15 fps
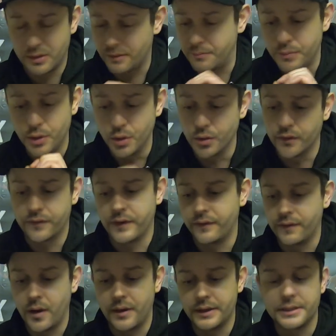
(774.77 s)
beautifully
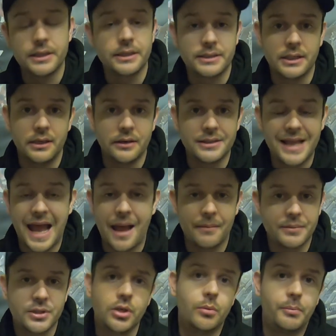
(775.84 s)
flowed into the cylinder. It's
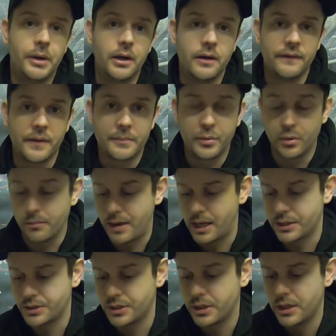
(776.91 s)
absolute perfect port
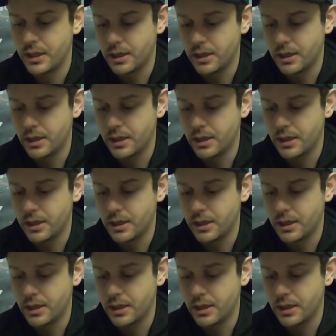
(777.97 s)
match.